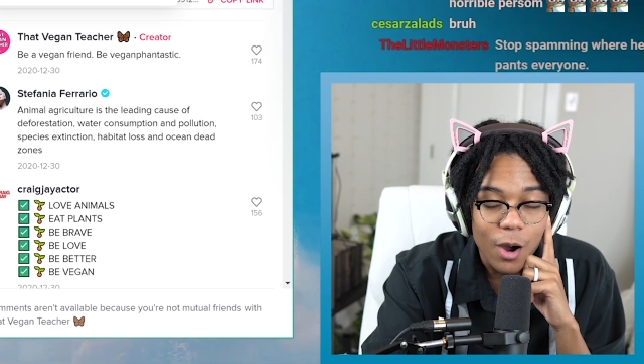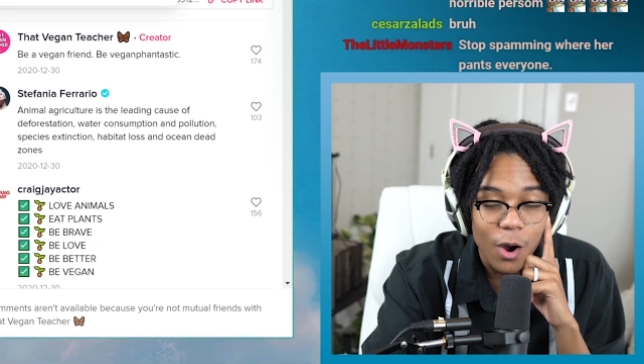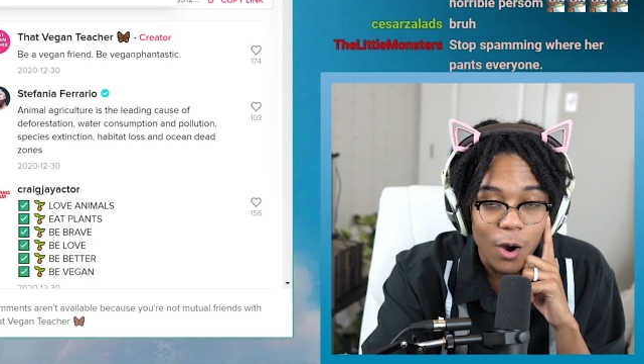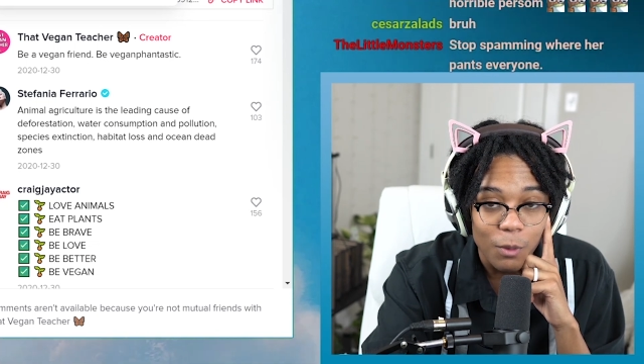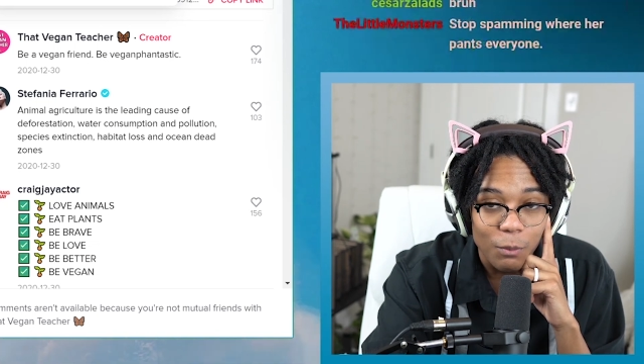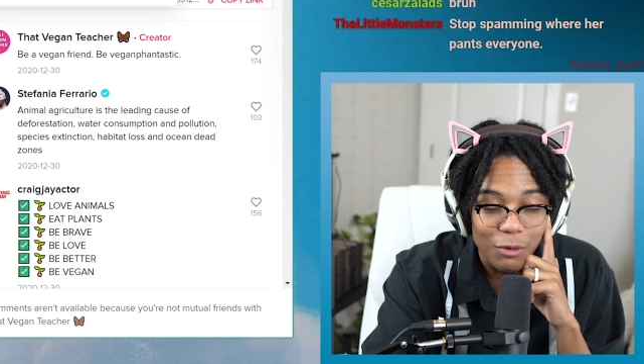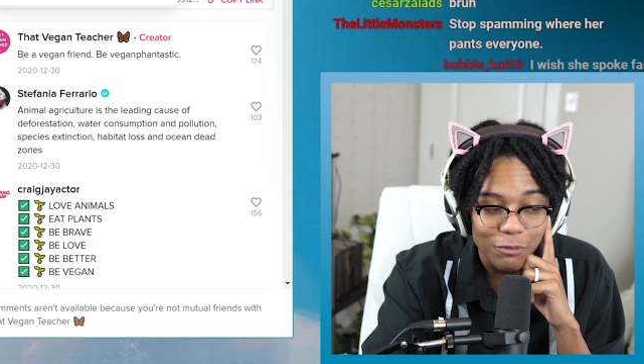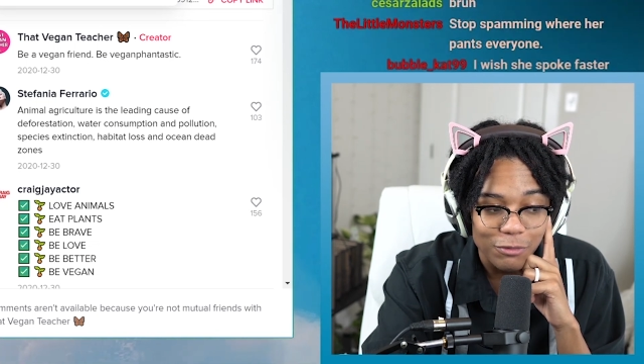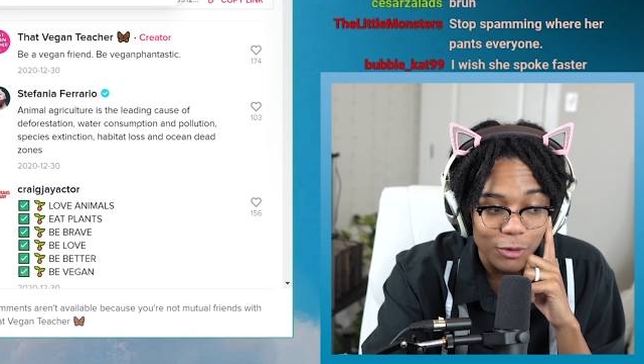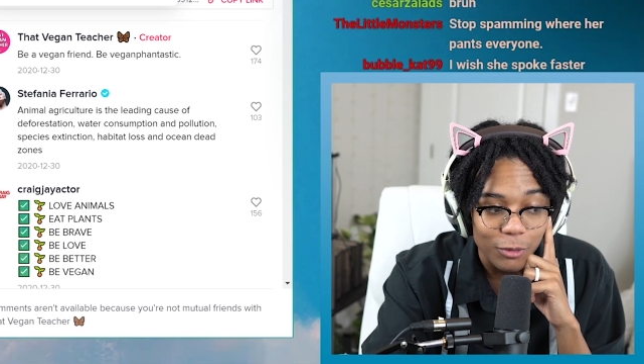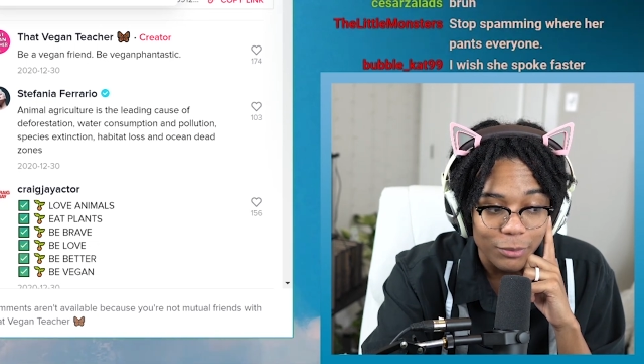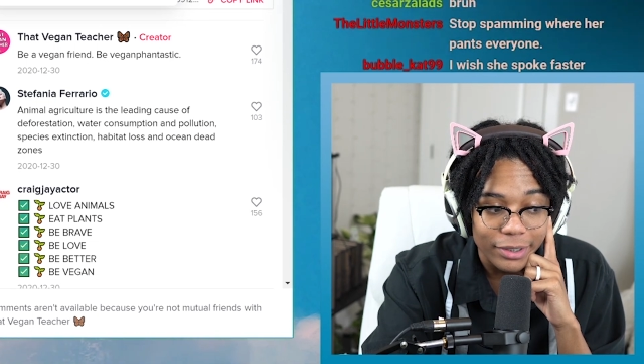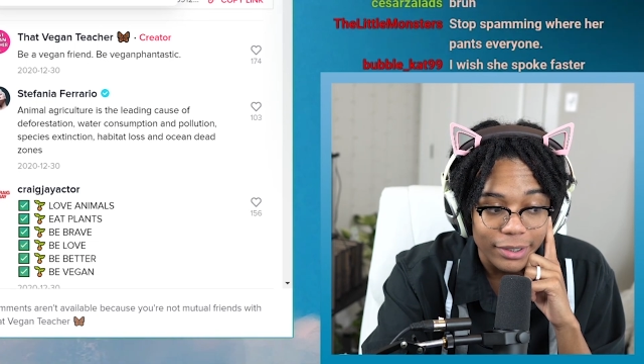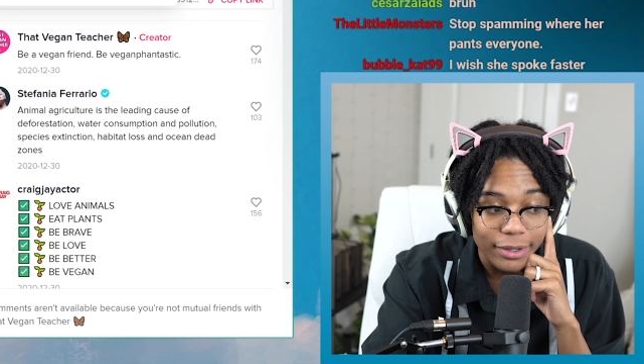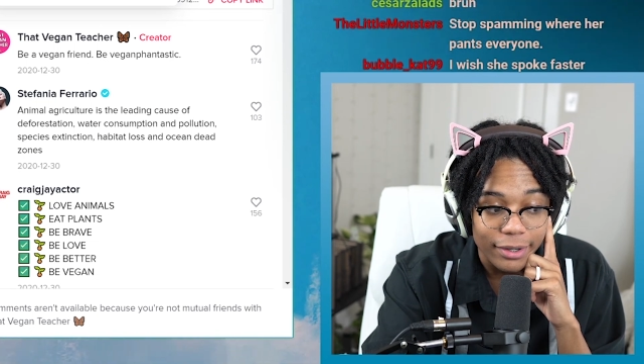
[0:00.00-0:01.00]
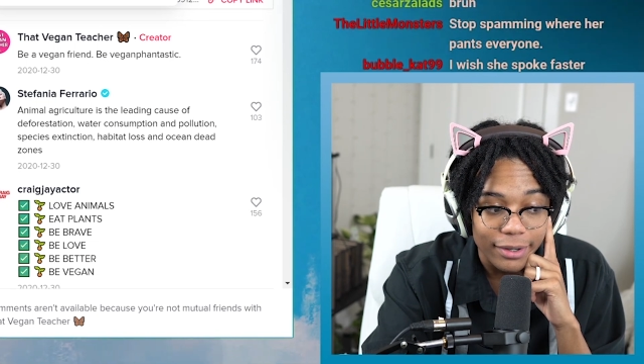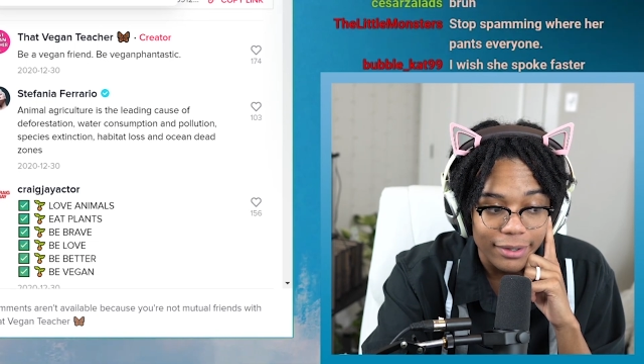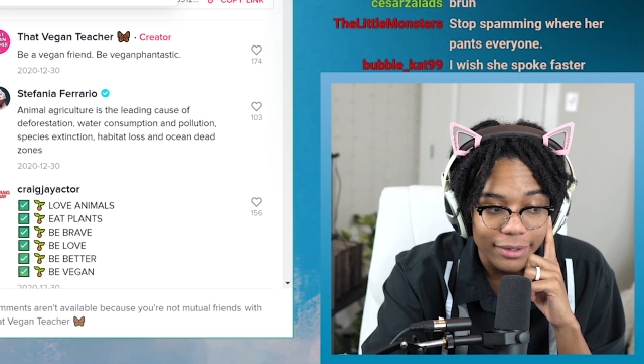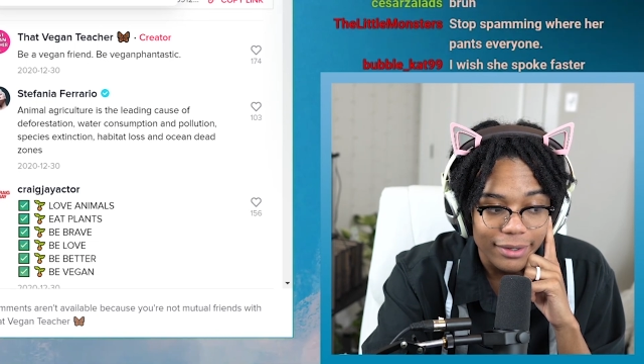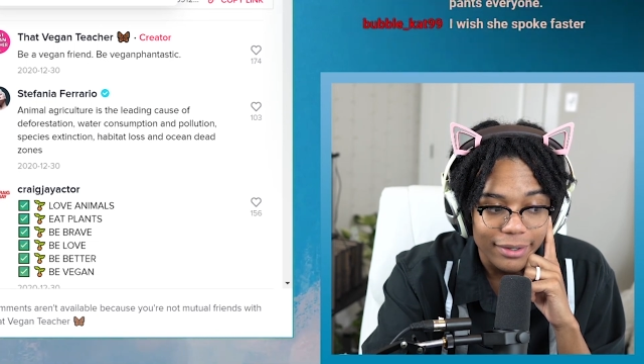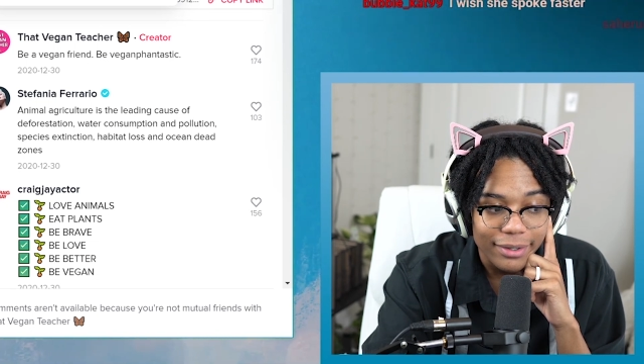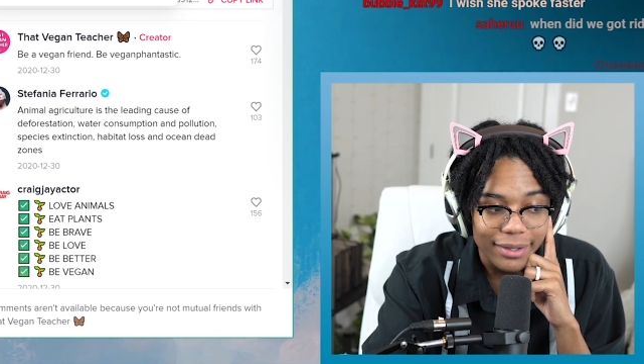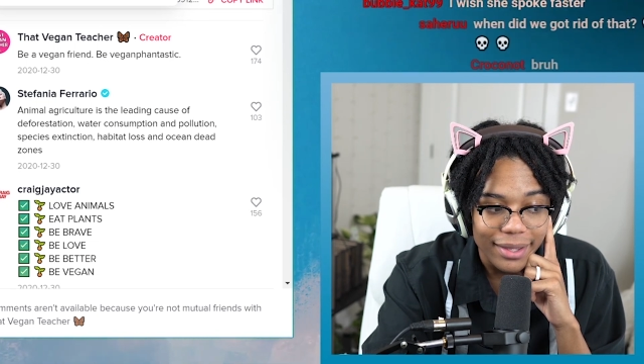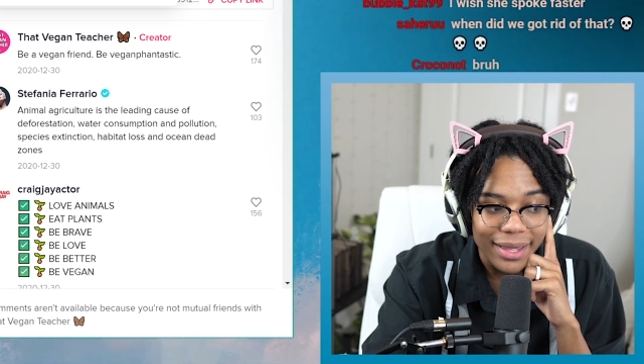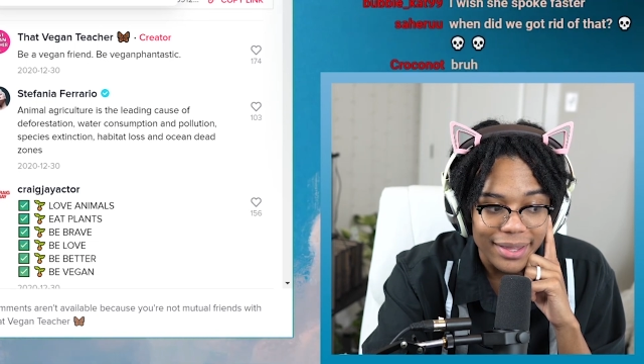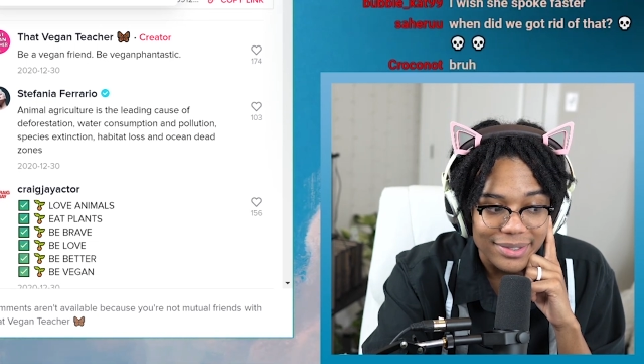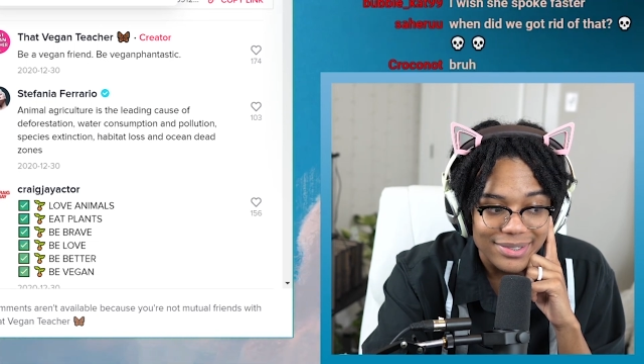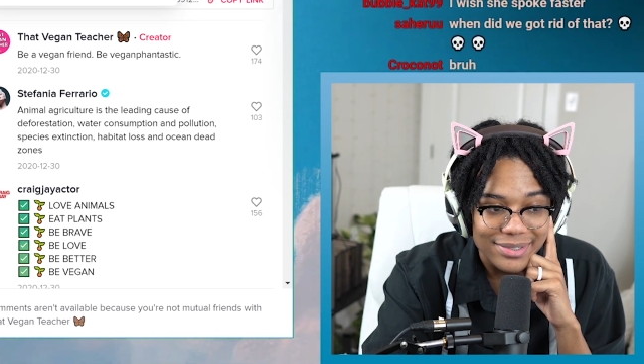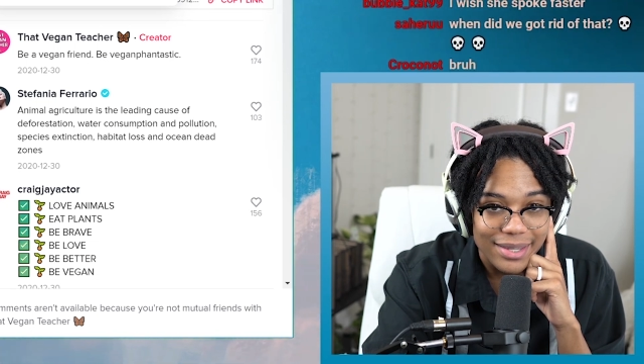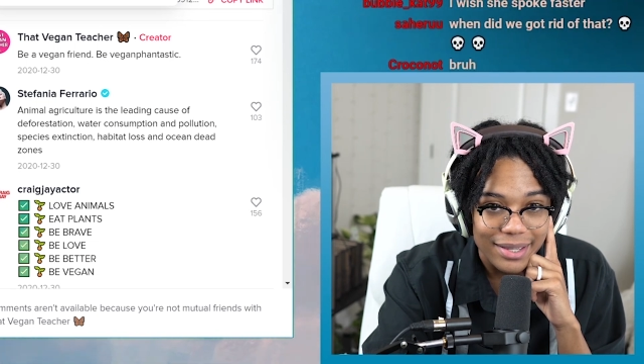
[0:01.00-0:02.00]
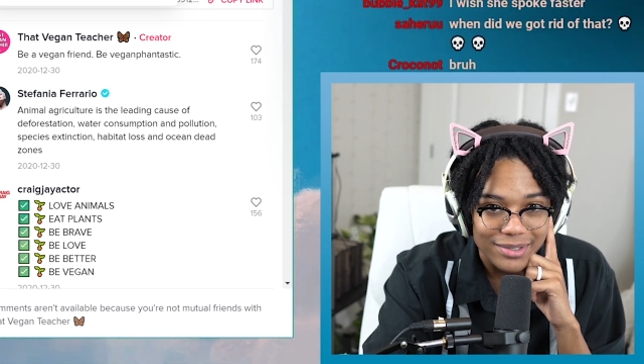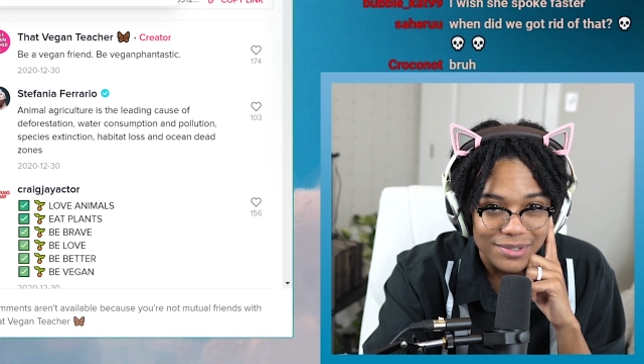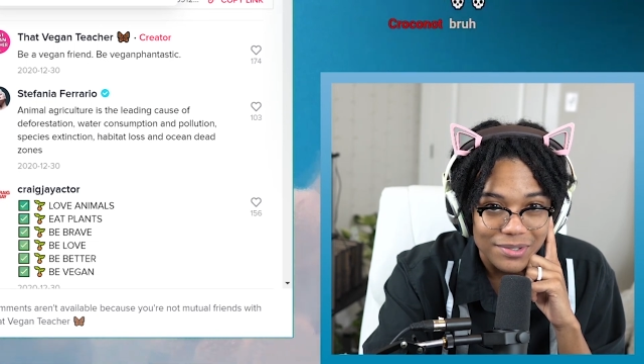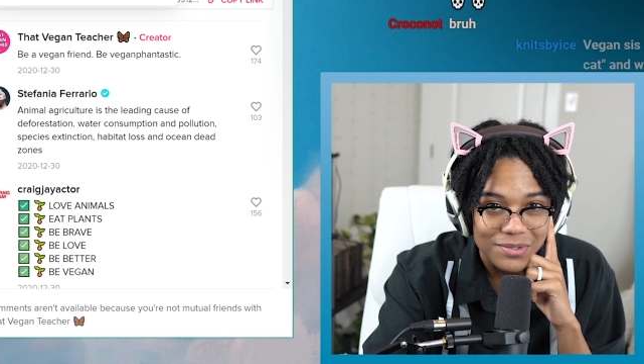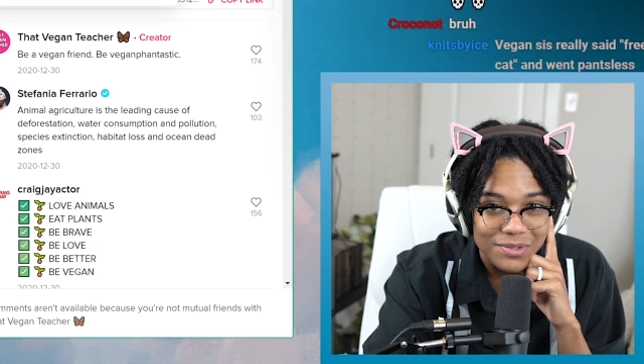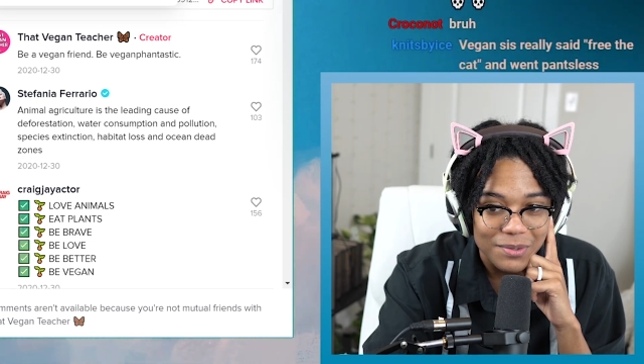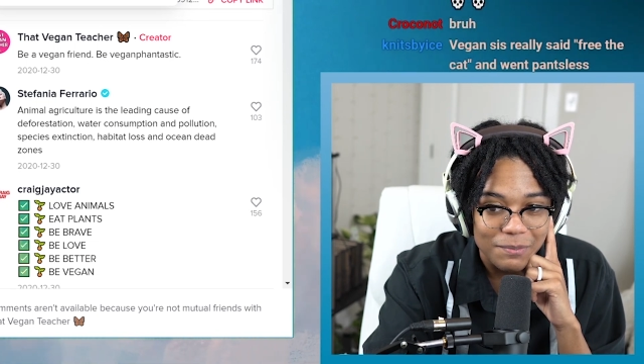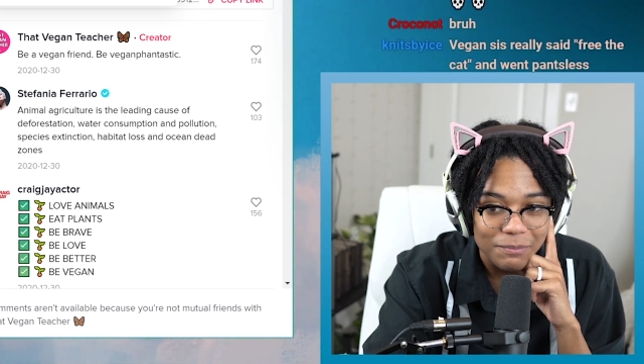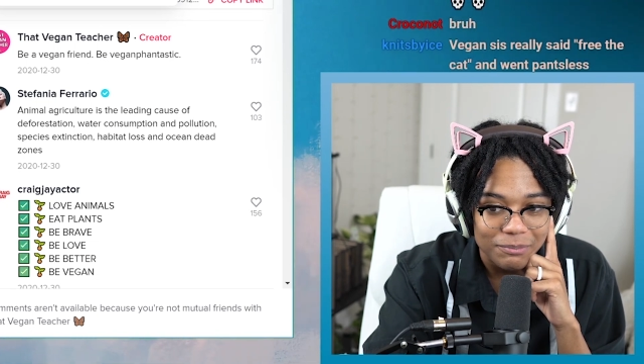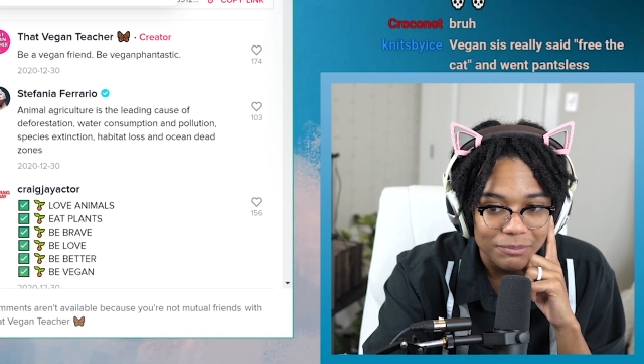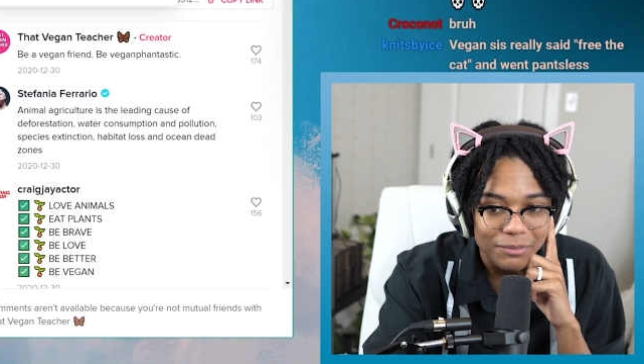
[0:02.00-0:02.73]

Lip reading: homophobia, and sexism.